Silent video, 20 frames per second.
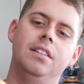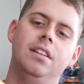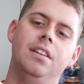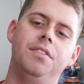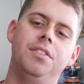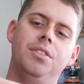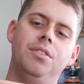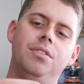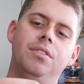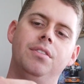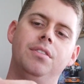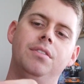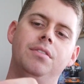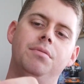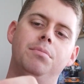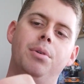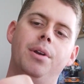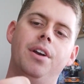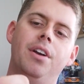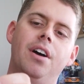If you
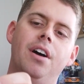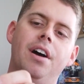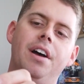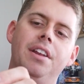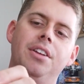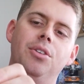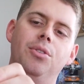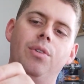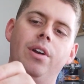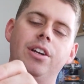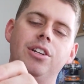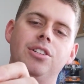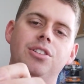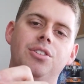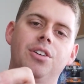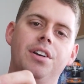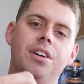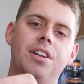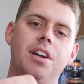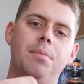put it on, he'll
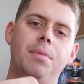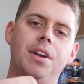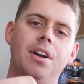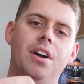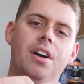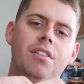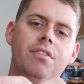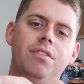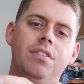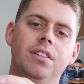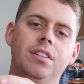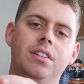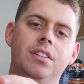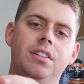register it coming off.